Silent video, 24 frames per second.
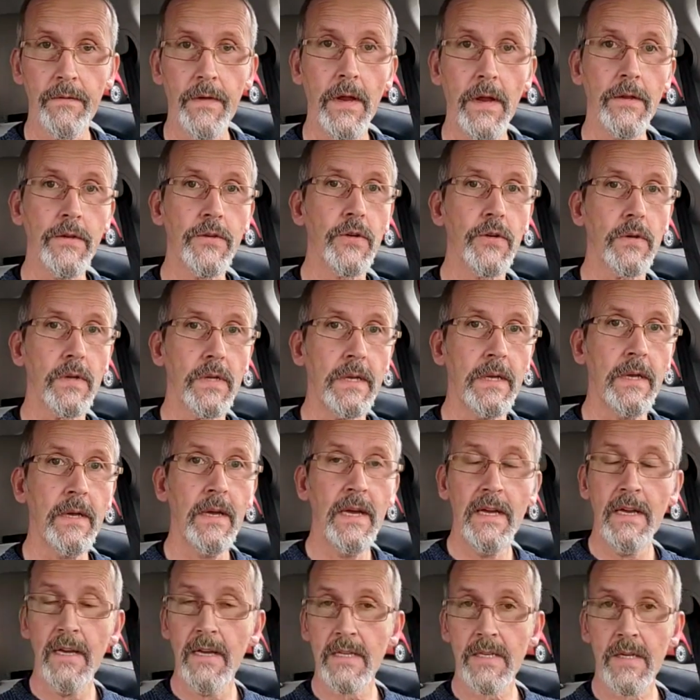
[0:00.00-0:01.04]
eventually
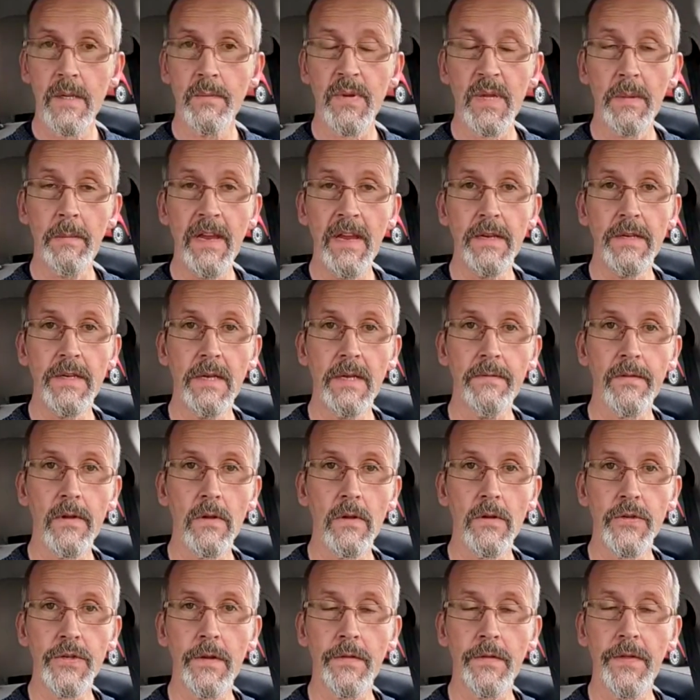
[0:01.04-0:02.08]
simply make
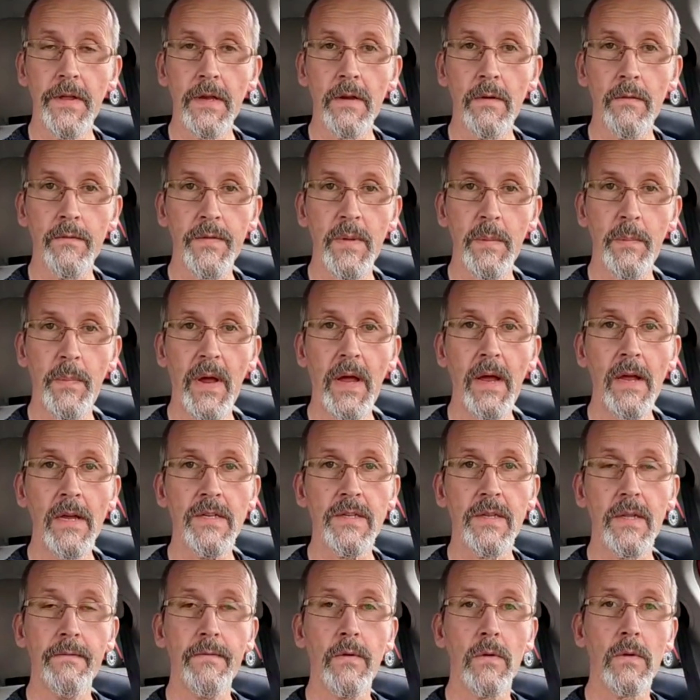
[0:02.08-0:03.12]
devolution a thing of the
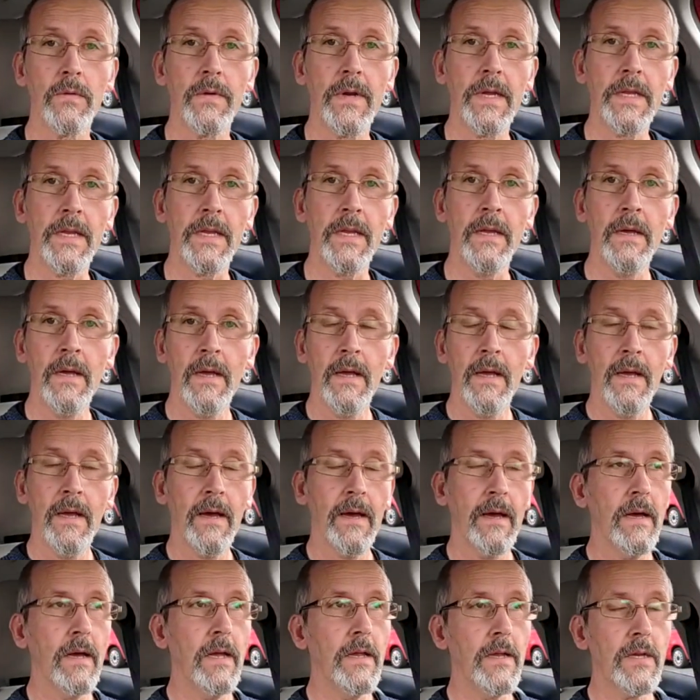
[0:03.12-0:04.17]
past. They've already
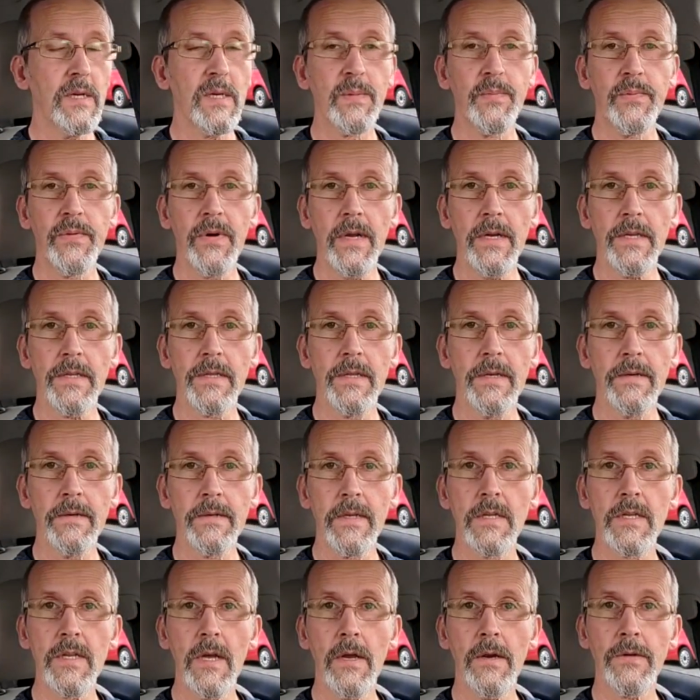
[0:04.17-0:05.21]
uh, expressed their
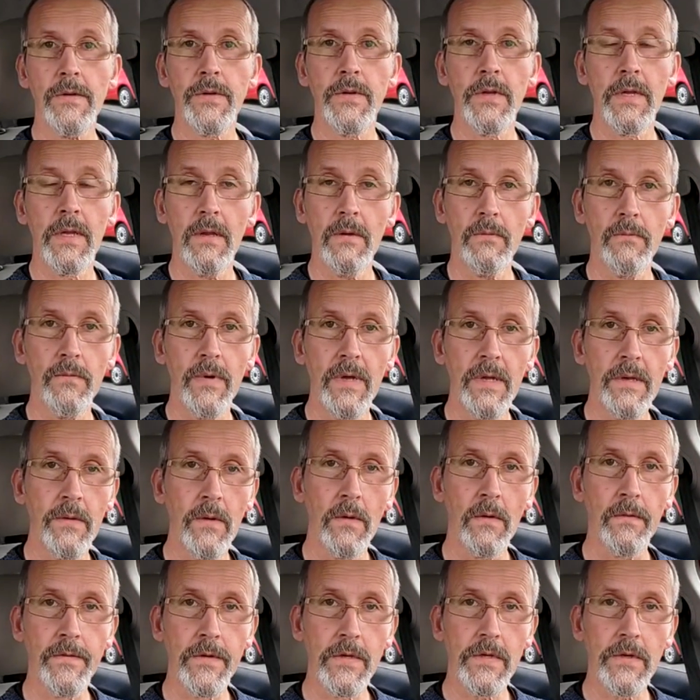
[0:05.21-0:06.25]
desire to get rid
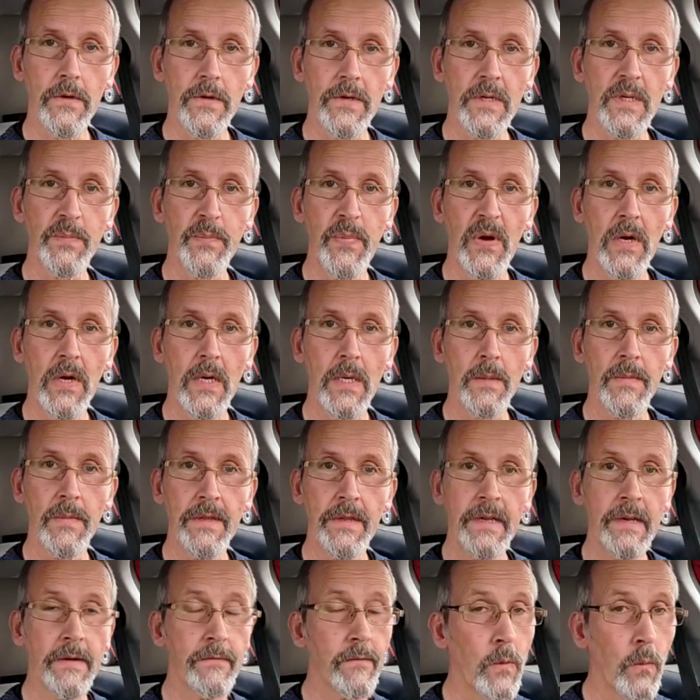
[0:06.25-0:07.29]
of the Scottish
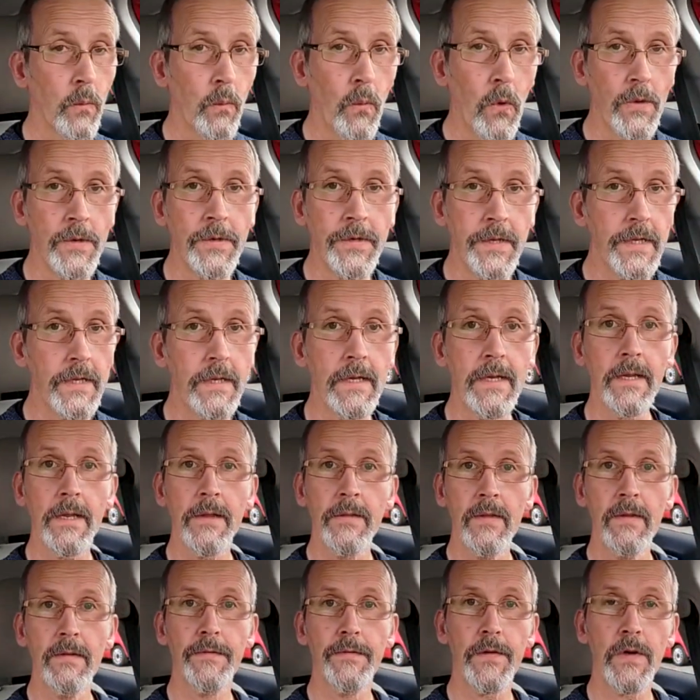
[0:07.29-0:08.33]
Parliament. They never wanted it
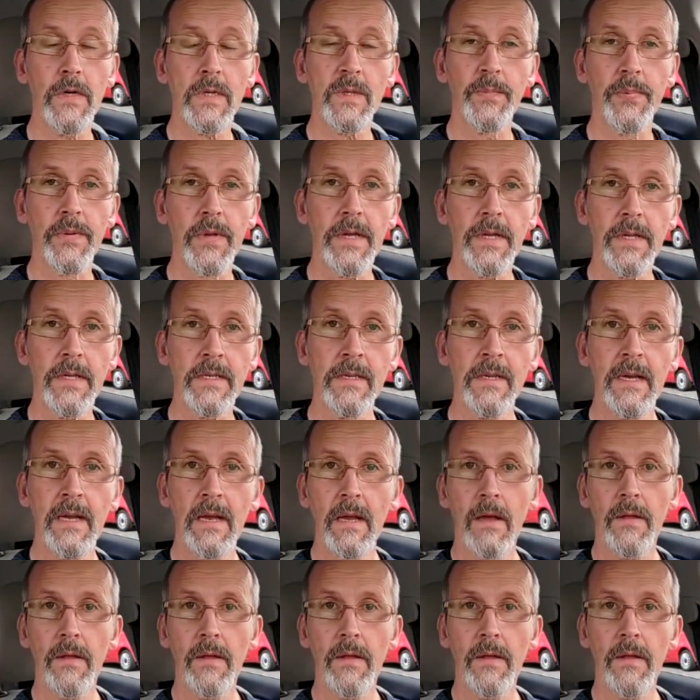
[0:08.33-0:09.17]
in the first place.